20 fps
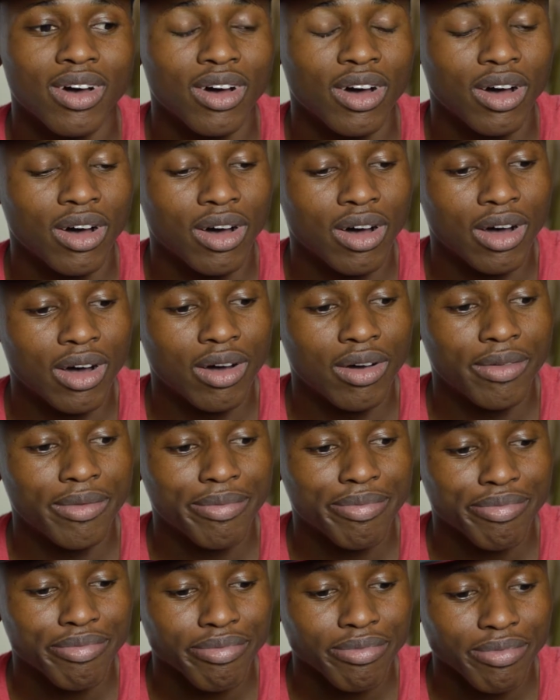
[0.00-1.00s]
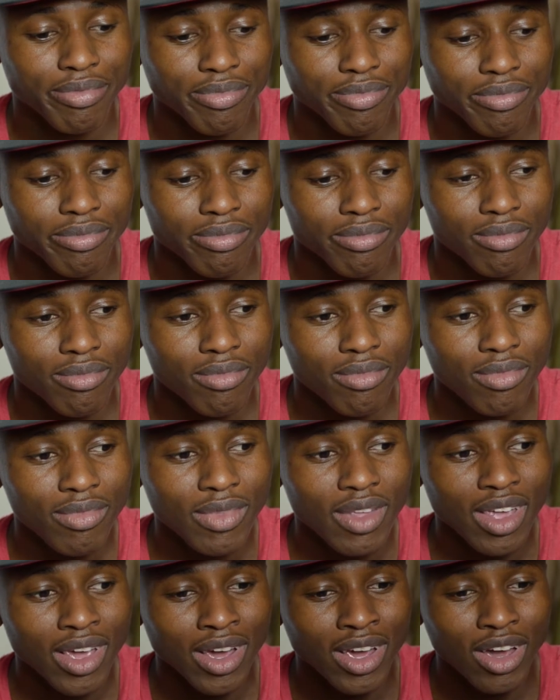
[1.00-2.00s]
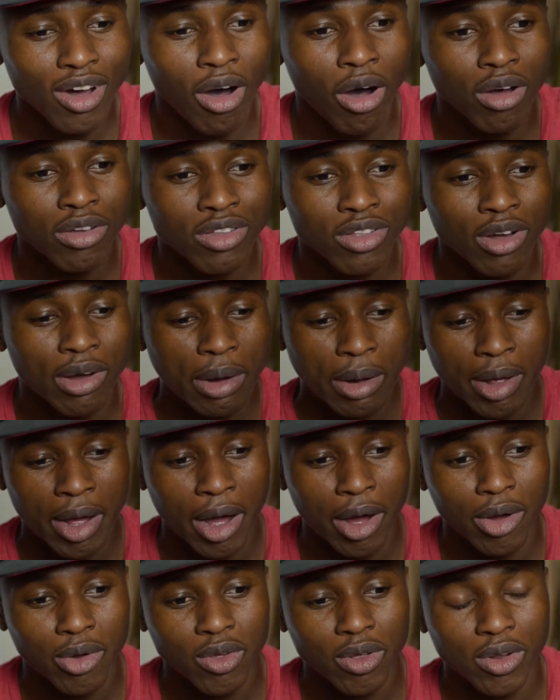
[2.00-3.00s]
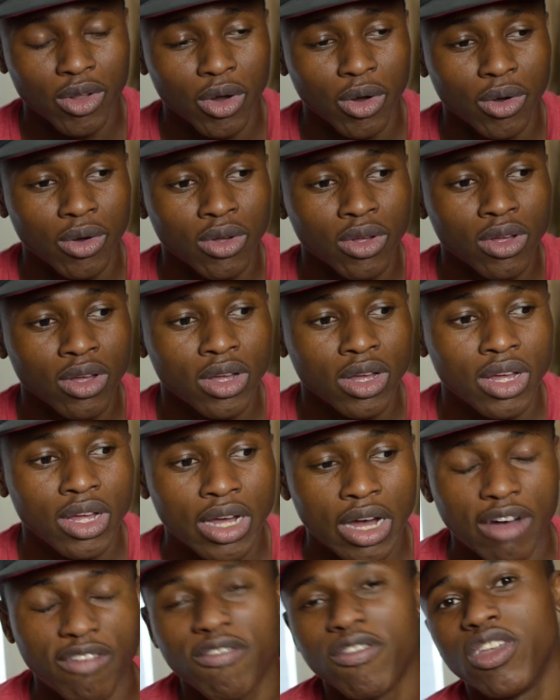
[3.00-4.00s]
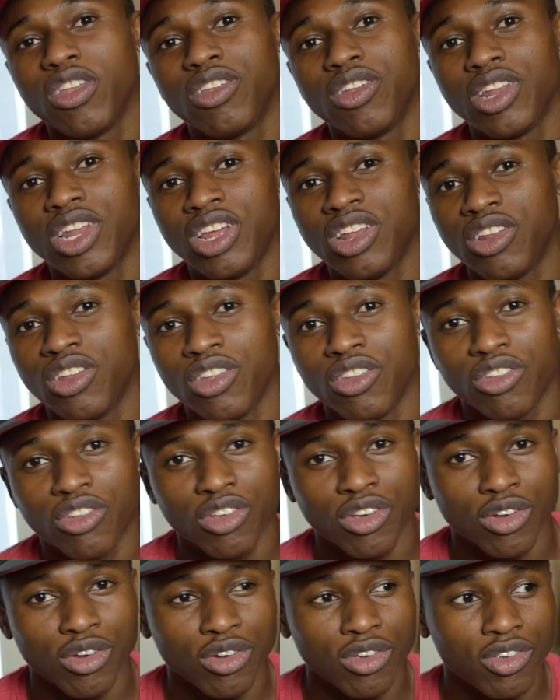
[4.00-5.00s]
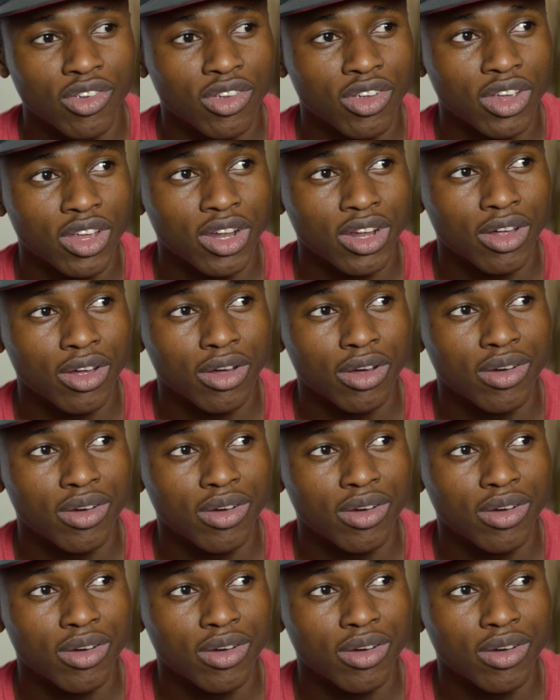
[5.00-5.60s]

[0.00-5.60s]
Um, it all started out, I visited this church and